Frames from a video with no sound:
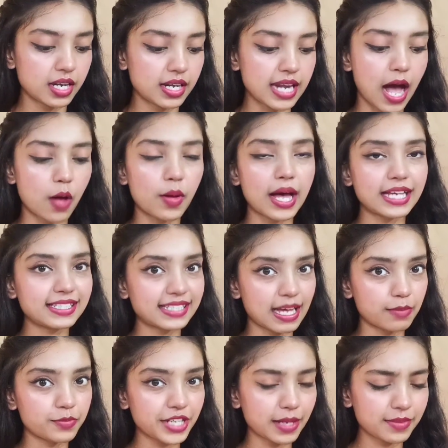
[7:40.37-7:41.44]
Now I
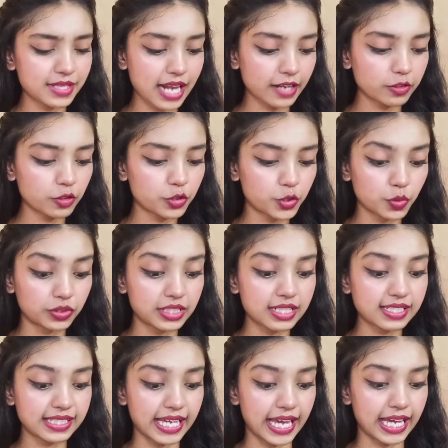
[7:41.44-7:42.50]
sometimes like to do
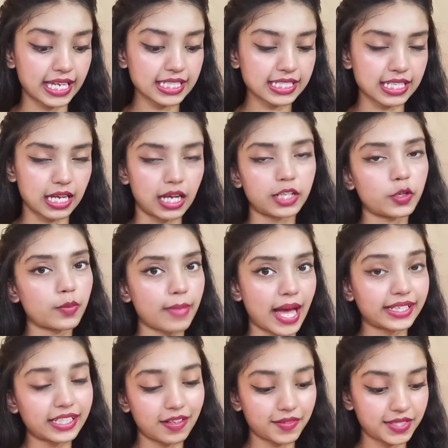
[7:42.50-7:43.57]
these things, you
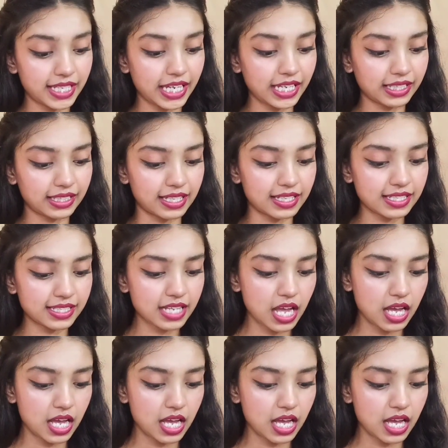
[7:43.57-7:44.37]
might have seen this,